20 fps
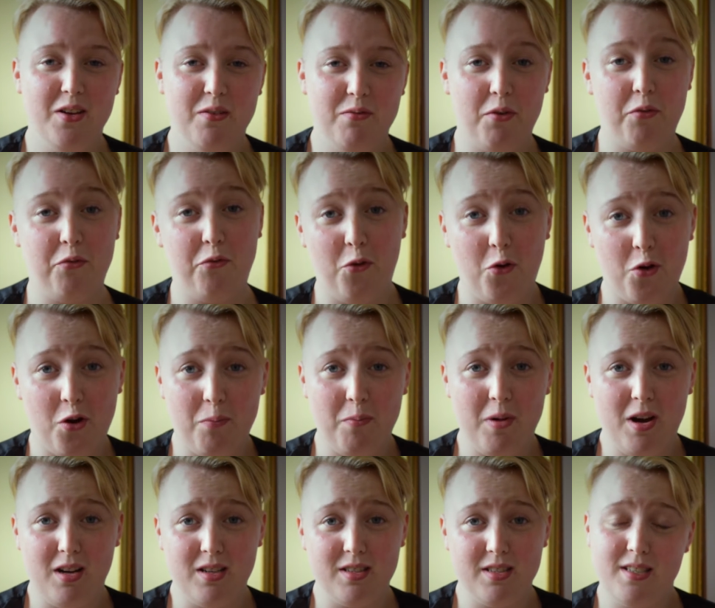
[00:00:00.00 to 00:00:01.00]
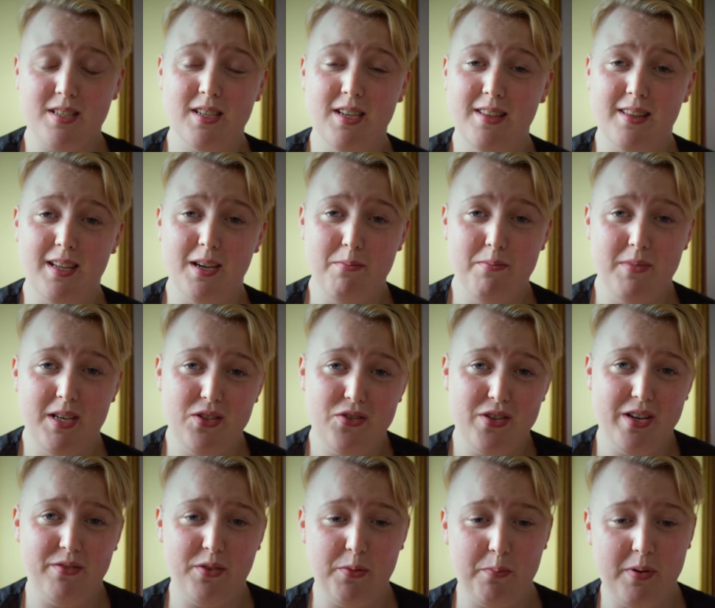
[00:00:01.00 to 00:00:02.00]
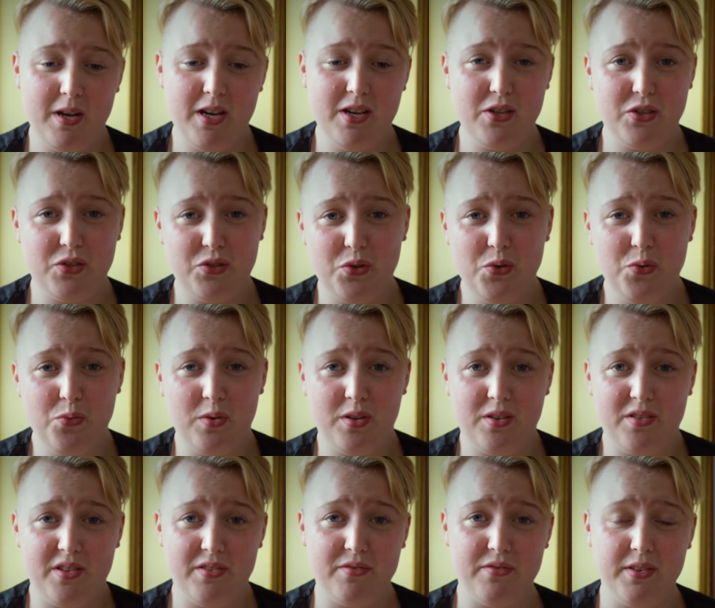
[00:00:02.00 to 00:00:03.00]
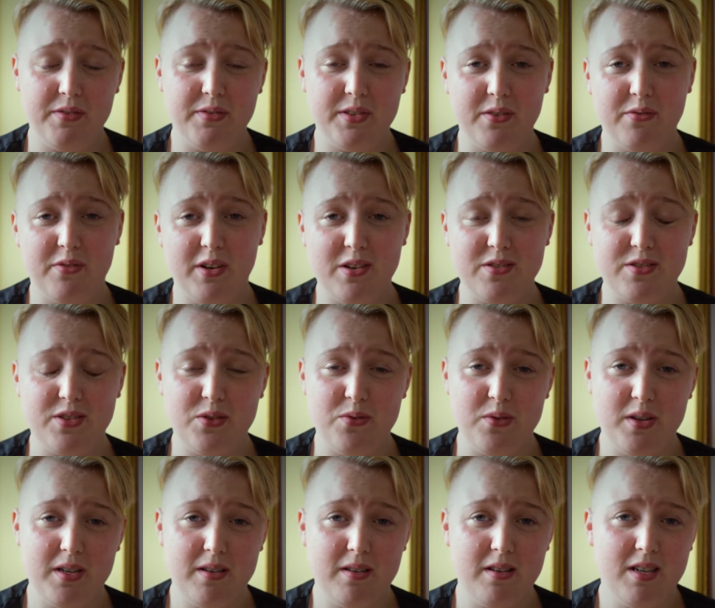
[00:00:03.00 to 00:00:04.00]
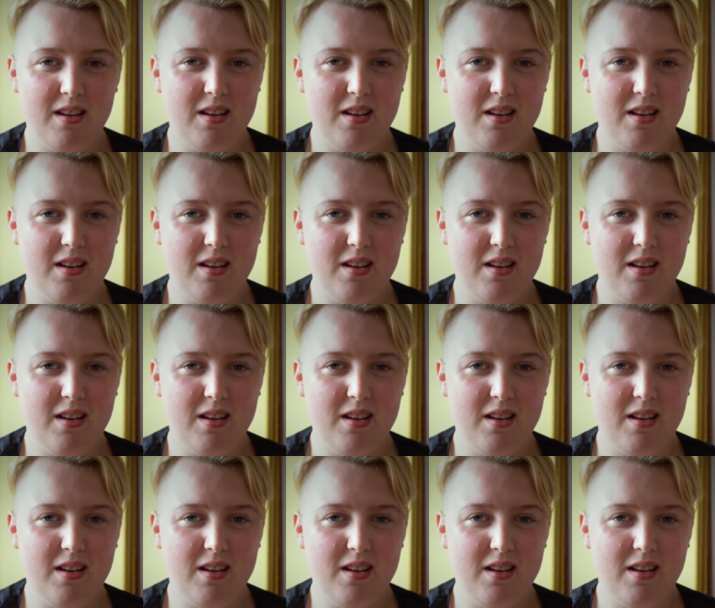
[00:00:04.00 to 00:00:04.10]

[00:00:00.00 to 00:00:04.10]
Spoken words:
for 4 months, and that means you have to pay us 250,000 yuan.